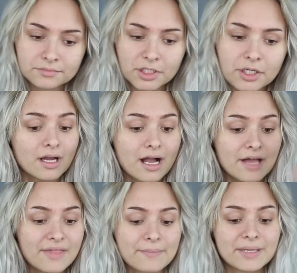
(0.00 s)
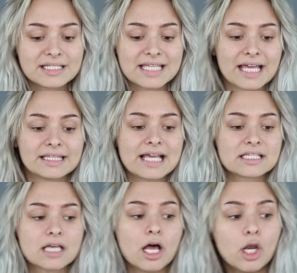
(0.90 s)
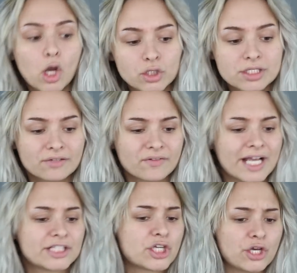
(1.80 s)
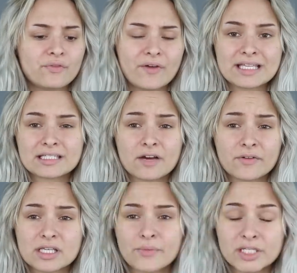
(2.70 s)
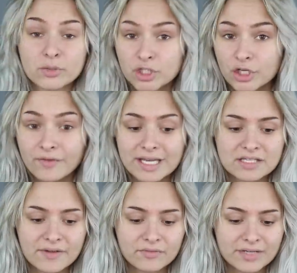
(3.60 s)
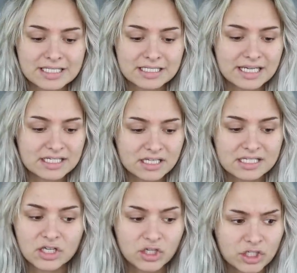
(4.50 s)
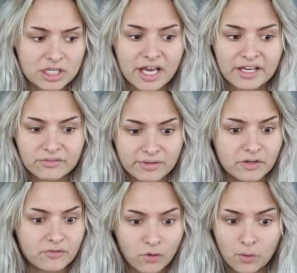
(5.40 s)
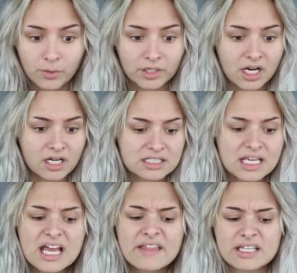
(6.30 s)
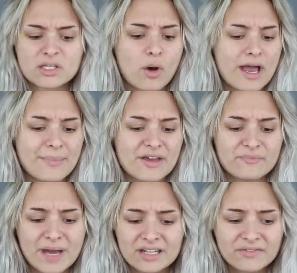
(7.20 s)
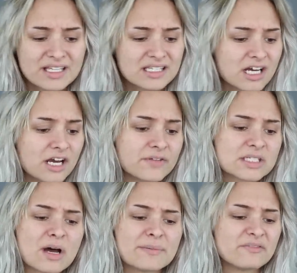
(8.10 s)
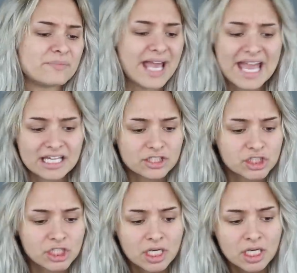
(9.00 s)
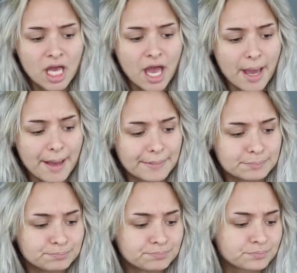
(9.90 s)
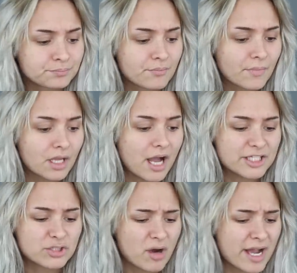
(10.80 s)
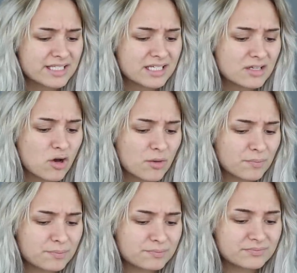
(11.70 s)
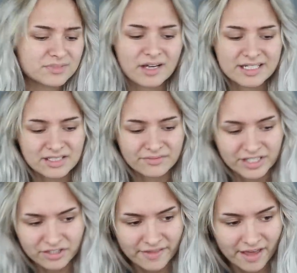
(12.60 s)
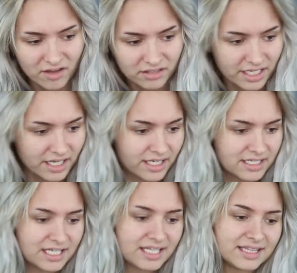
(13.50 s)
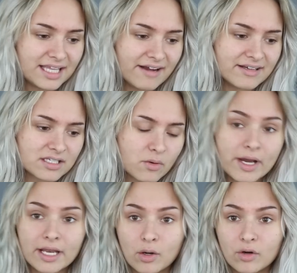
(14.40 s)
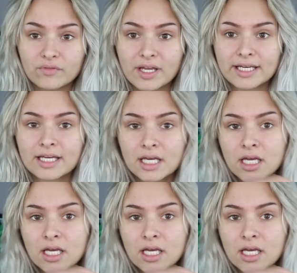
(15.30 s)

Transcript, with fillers: you know. That being said, there's a lot of like Too Faced stuff because I went to a Too Faced event recently, so there's a good like 3 or 4 products. There's quite a bit of Benefit stuff, there's quite a bit of BH. I tried to not, no I didn't really try that hard clearly because there is quite a lot of like